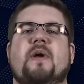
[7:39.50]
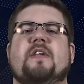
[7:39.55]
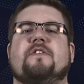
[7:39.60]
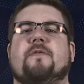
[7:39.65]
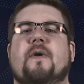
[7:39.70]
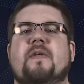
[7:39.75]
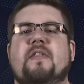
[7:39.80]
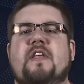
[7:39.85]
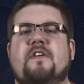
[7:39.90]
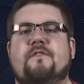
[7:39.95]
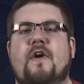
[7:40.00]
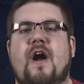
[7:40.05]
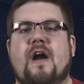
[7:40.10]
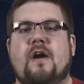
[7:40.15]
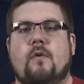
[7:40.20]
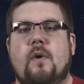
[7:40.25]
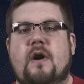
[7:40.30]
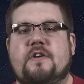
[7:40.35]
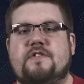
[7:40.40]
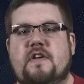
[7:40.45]
week's Friendly
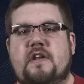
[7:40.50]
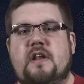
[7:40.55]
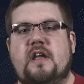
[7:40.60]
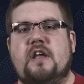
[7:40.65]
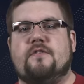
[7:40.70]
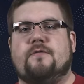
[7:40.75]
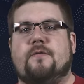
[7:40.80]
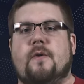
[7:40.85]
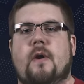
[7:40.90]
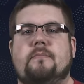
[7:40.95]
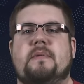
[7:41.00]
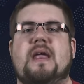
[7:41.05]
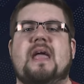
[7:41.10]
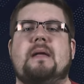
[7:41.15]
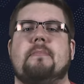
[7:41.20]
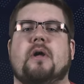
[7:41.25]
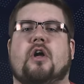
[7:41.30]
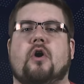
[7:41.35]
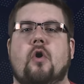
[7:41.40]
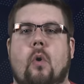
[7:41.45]
Fire question is from
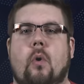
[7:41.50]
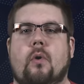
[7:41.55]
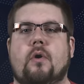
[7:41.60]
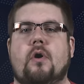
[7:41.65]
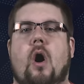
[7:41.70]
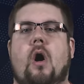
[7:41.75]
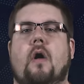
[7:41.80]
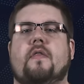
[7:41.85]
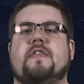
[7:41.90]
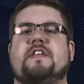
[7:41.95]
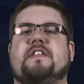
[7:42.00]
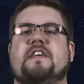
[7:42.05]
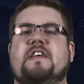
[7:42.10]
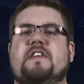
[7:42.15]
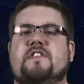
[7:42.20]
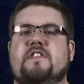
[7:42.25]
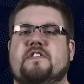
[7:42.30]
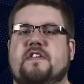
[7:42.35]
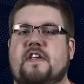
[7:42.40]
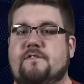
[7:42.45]
Nate McCord on the
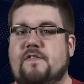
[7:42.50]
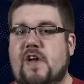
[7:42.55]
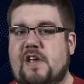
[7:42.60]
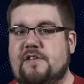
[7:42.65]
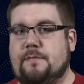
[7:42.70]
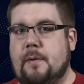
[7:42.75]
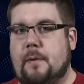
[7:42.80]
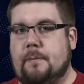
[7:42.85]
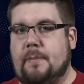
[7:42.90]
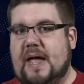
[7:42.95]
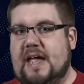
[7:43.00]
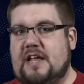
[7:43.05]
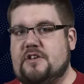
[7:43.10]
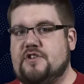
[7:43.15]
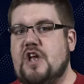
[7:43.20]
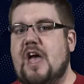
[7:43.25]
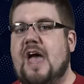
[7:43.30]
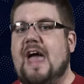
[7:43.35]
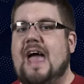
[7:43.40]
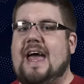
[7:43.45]
TGC Facebook
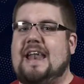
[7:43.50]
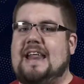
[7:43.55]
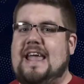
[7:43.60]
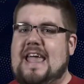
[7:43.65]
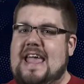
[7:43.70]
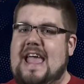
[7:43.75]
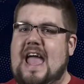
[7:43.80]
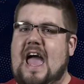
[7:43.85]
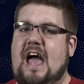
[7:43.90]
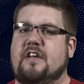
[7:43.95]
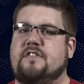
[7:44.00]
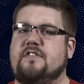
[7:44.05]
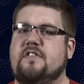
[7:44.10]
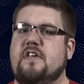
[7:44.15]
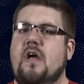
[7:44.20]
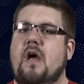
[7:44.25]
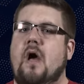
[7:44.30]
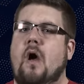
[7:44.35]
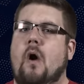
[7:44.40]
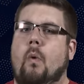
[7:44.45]
page, and he
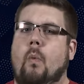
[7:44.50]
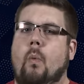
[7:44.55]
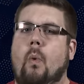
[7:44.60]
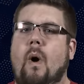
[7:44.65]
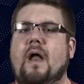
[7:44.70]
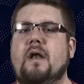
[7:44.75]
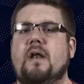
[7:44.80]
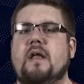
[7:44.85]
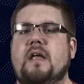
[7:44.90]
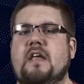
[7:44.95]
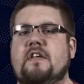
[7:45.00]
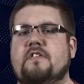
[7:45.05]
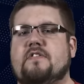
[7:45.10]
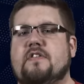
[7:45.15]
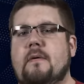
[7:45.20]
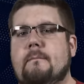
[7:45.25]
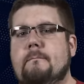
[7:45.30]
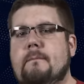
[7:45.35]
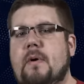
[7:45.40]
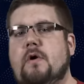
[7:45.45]
asks, what is
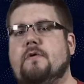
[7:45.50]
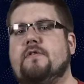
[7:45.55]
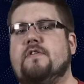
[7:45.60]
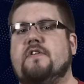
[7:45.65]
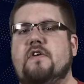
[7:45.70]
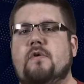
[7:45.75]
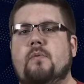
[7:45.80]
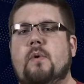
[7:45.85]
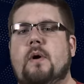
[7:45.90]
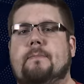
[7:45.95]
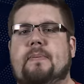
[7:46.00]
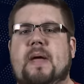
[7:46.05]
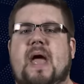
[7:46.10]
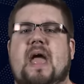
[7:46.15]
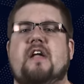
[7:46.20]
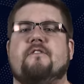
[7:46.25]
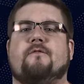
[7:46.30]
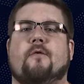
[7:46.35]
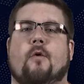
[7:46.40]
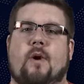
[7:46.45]
the most you would
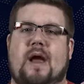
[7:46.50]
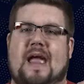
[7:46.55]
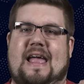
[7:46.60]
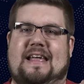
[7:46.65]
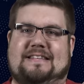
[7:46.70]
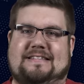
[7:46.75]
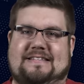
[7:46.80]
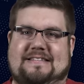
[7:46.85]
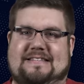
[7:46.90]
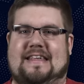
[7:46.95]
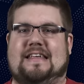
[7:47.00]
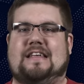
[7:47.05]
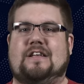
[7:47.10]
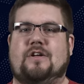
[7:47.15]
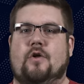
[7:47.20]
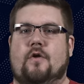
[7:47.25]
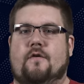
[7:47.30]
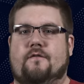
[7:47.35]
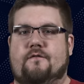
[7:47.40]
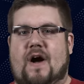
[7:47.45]
pay for a
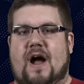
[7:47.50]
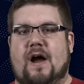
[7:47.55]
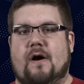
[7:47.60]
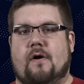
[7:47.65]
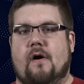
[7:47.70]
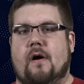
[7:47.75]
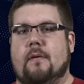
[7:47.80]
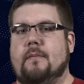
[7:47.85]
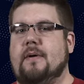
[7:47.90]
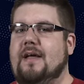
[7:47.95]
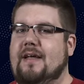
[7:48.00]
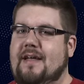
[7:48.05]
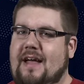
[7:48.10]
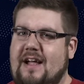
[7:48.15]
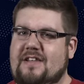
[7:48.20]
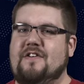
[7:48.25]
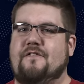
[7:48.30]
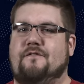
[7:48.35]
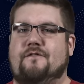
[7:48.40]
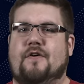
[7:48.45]
single firearm?
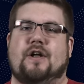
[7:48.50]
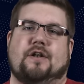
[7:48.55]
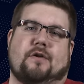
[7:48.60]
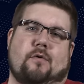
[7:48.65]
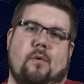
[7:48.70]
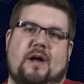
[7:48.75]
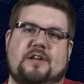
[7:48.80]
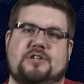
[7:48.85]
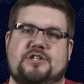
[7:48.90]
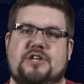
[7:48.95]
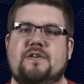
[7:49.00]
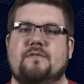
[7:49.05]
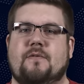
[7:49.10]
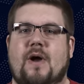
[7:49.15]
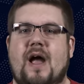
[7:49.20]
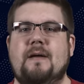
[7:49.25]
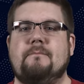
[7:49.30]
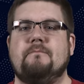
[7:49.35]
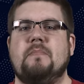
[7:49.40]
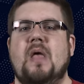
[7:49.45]
That's a fun question,
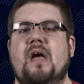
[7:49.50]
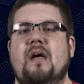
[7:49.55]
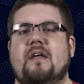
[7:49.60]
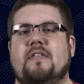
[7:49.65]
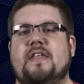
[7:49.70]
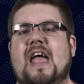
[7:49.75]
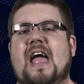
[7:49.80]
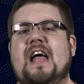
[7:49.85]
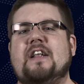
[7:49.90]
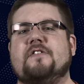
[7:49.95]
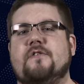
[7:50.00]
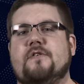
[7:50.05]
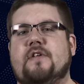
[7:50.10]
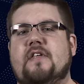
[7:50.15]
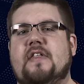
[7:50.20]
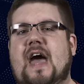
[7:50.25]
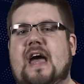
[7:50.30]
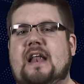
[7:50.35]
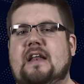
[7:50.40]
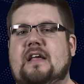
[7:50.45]
right? The answer
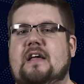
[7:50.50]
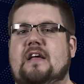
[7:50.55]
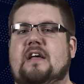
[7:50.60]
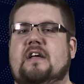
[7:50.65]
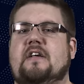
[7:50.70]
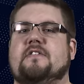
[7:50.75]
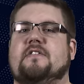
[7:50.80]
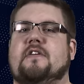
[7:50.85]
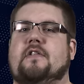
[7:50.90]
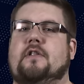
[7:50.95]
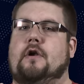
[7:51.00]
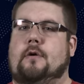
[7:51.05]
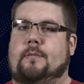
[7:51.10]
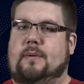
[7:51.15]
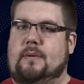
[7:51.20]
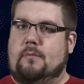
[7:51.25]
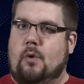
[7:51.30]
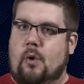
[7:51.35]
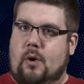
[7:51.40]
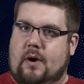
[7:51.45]
to that is a little
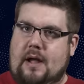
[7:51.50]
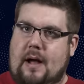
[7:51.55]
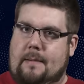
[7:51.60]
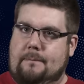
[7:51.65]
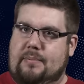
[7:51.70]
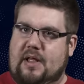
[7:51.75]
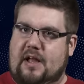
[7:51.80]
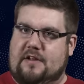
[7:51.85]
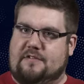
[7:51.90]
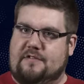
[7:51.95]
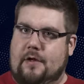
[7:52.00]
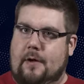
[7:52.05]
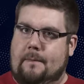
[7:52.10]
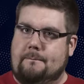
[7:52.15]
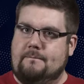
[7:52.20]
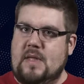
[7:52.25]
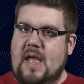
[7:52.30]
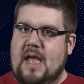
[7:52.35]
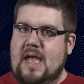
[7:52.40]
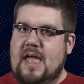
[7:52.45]
bit more complex,
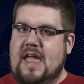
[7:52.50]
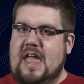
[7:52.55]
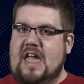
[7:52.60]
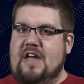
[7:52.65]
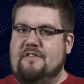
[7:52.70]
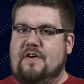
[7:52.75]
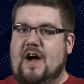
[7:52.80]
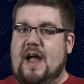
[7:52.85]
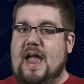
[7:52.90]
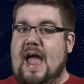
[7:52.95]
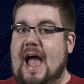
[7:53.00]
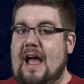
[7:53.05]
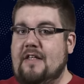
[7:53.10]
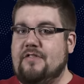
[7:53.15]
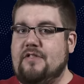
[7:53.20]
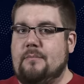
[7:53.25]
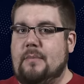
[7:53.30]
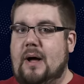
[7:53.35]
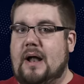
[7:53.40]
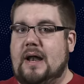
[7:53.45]
though. If I
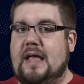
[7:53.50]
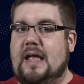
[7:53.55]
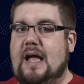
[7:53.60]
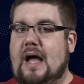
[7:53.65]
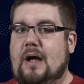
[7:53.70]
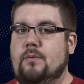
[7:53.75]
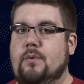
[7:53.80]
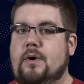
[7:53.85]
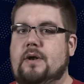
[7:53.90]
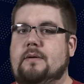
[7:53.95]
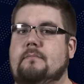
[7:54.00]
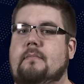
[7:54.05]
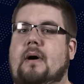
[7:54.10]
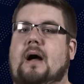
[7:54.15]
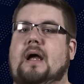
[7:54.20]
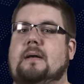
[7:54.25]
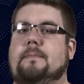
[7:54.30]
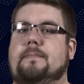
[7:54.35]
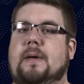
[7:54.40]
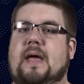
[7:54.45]
had the money, I wouldn't
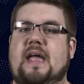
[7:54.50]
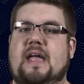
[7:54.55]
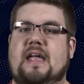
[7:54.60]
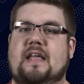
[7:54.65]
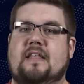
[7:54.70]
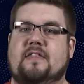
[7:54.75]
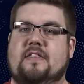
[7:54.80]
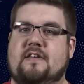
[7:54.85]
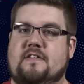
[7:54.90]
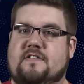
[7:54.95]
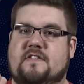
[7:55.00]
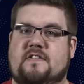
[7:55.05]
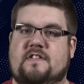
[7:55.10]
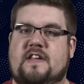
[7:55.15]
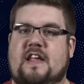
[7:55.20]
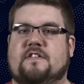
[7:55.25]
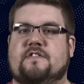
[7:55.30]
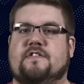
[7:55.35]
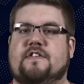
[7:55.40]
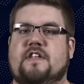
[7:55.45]
mind paying the
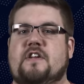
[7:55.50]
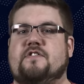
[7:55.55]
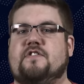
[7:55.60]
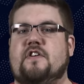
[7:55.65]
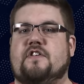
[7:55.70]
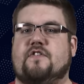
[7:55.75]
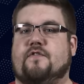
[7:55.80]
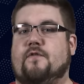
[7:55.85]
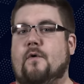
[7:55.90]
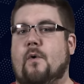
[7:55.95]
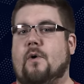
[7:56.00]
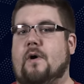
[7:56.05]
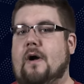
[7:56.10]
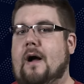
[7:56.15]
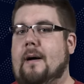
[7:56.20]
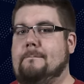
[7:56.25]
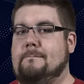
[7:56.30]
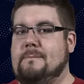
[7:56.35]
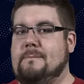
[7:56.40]
6 digits for a